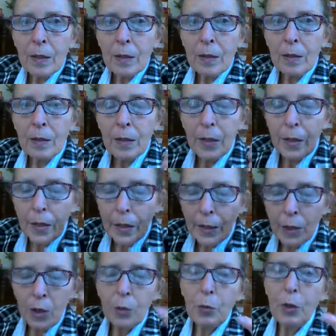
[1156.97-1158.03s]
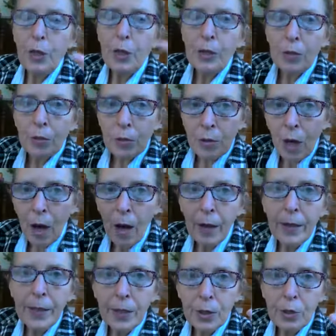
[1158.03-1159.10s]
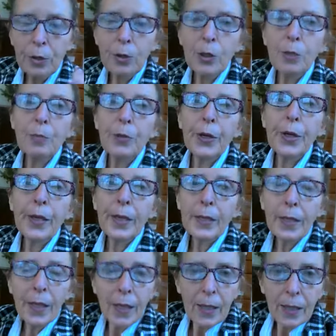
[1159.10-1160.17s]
the inner work, talking to her brain,